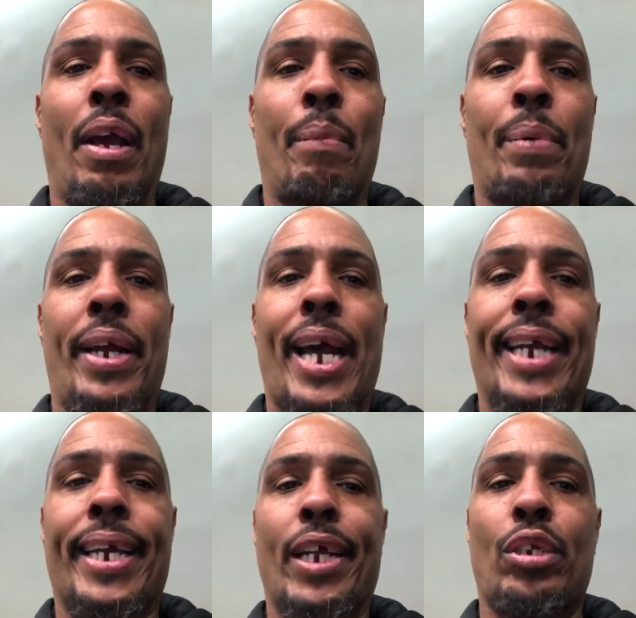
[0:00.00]
But I
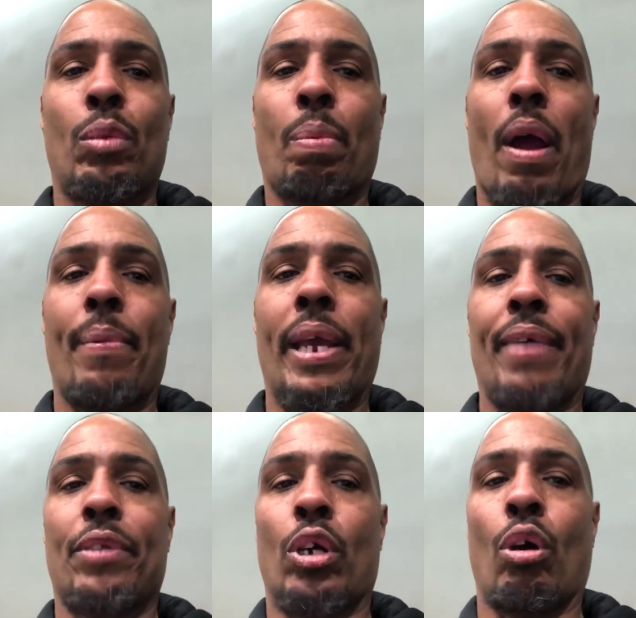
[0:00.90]
guess you'd probably
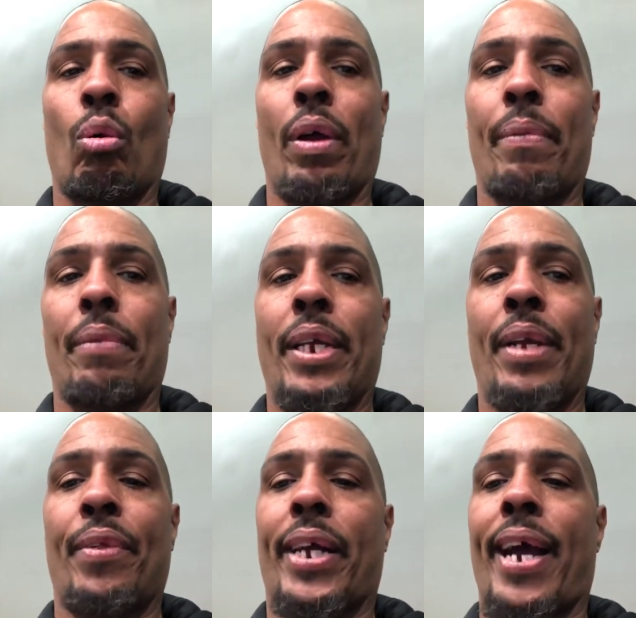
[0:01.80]
have to go with
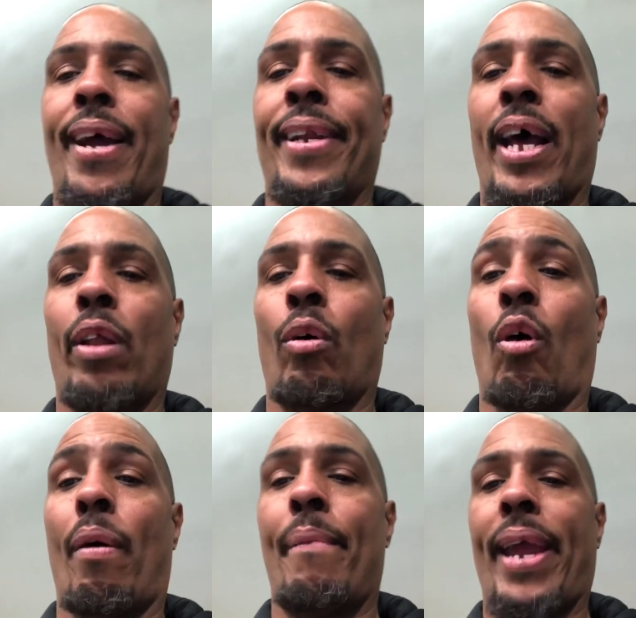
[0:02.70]
either Canelo
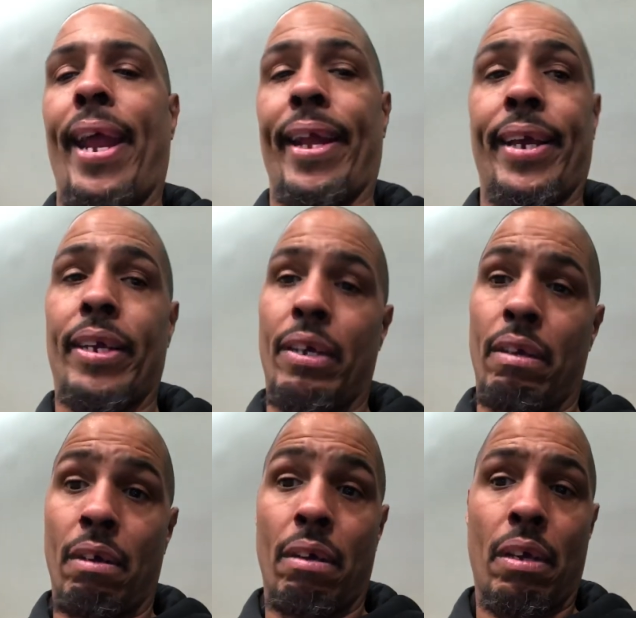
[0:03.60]
or Manny.
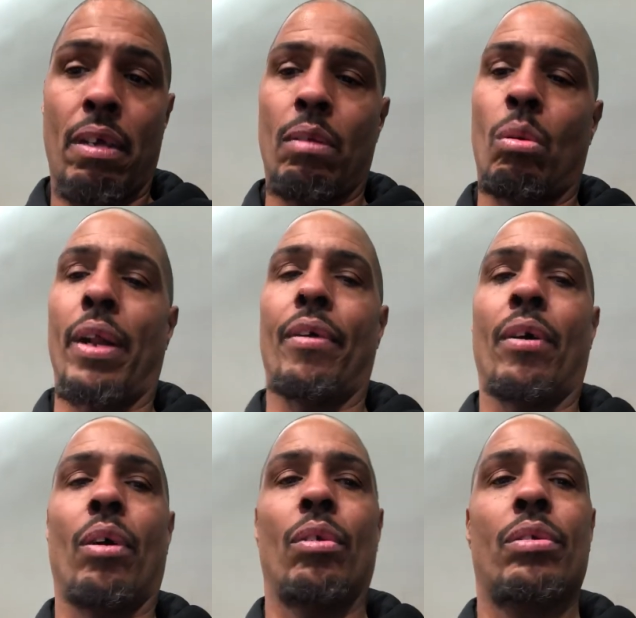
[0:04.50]
Either one of
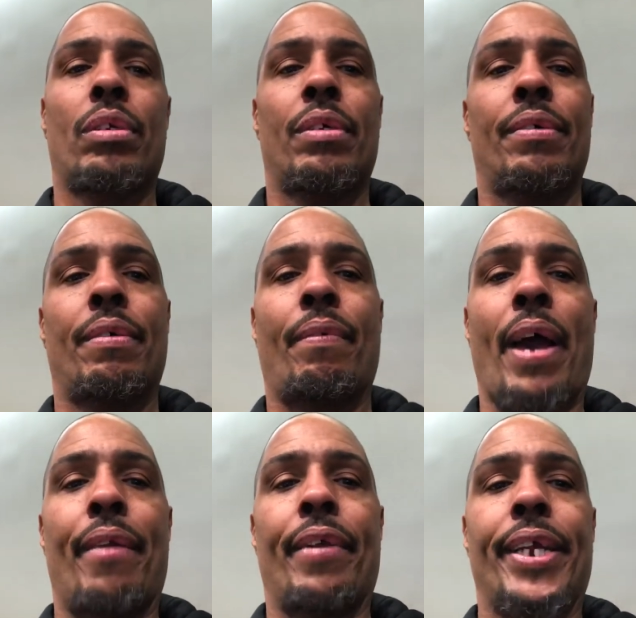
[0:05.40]
those.
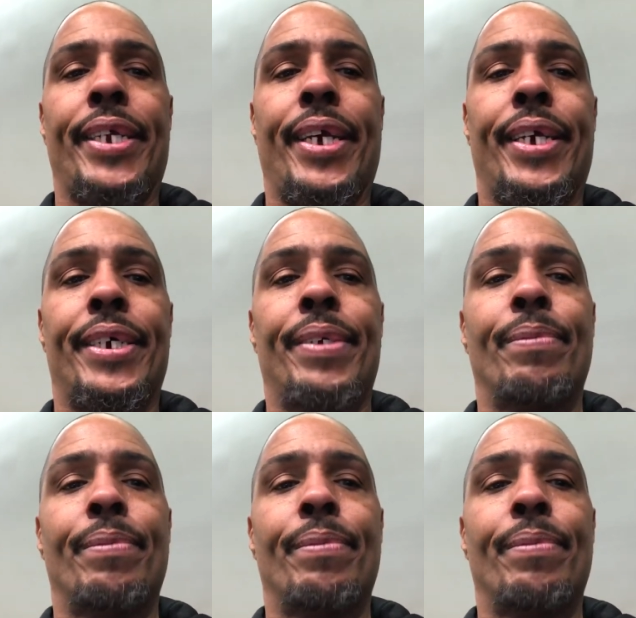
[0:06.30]
Fighter of the Year.